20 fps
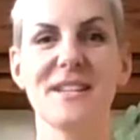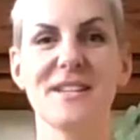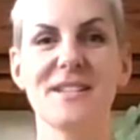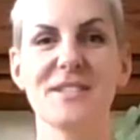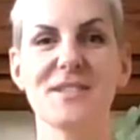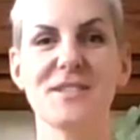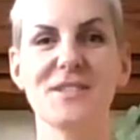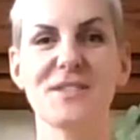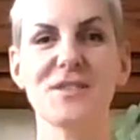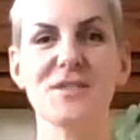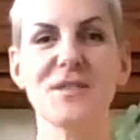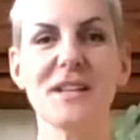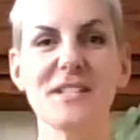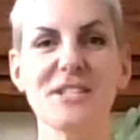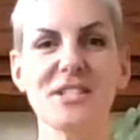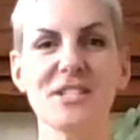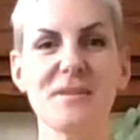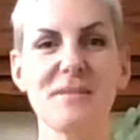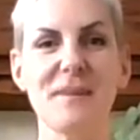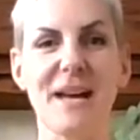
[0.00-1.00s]

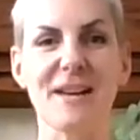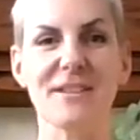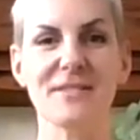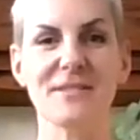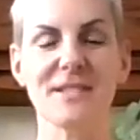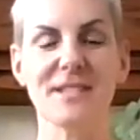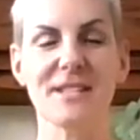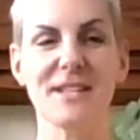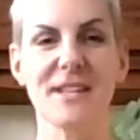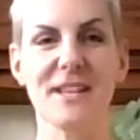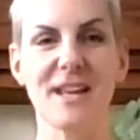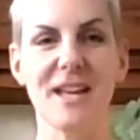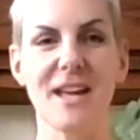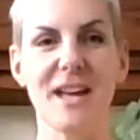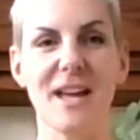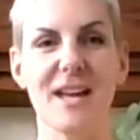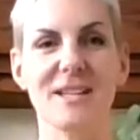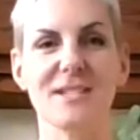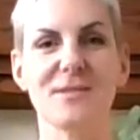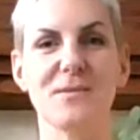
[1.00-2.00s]
Stretch them out
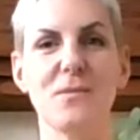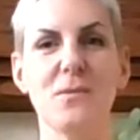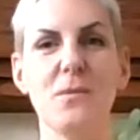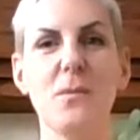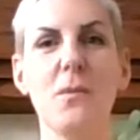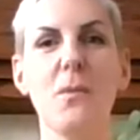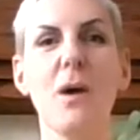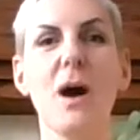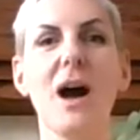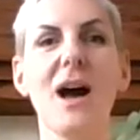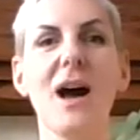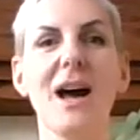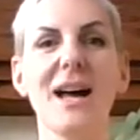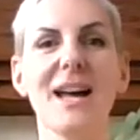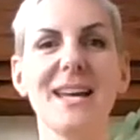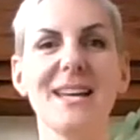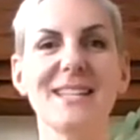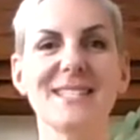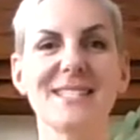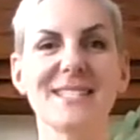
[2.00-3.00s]
as
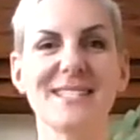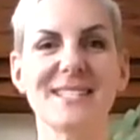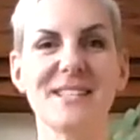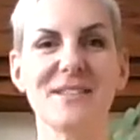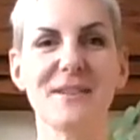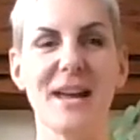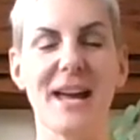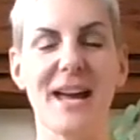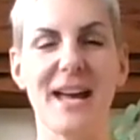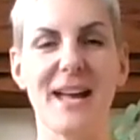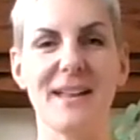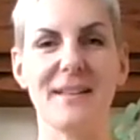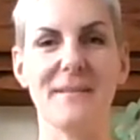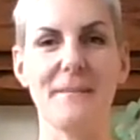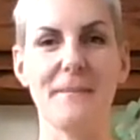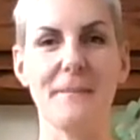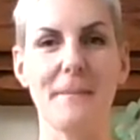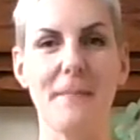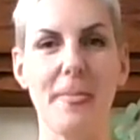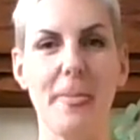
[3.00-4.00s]
wide as you can.